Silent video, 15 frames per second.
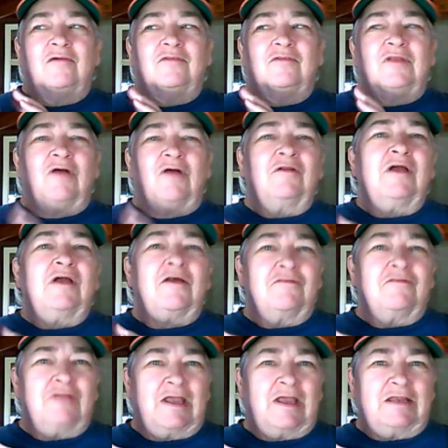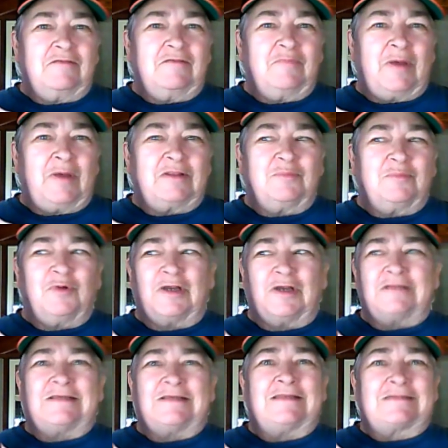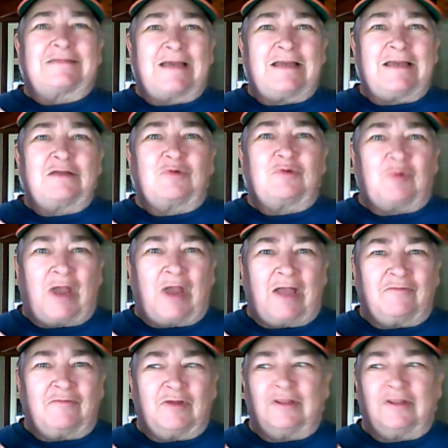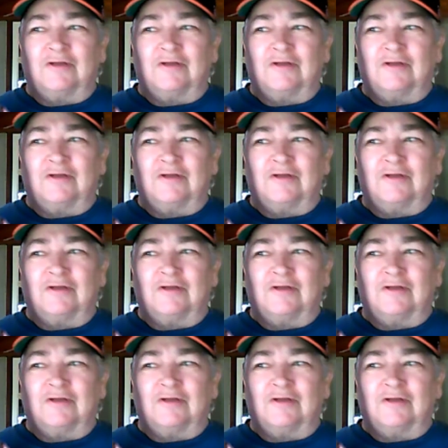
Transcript: The only other negative about the book is that it's kind of graphic.